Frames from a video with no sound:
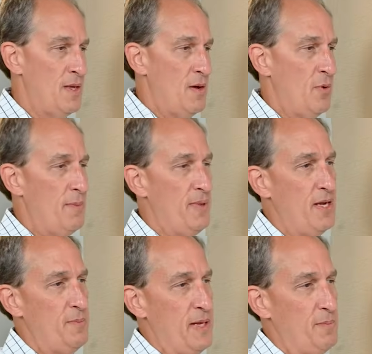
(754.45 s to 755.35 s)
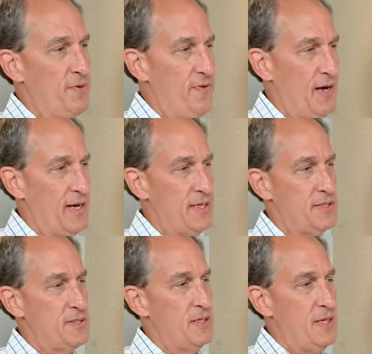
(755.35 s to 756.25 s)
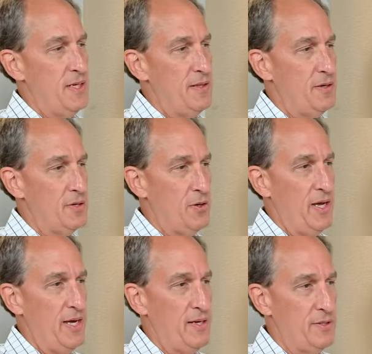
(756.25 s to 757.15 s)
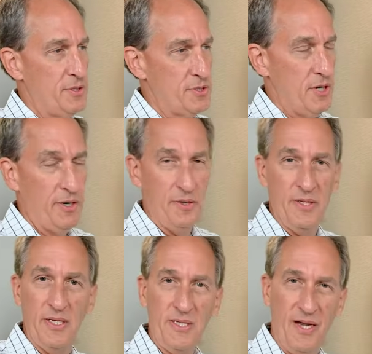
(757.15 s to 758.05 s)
What many people find is they'll go ahead and they'll start on this,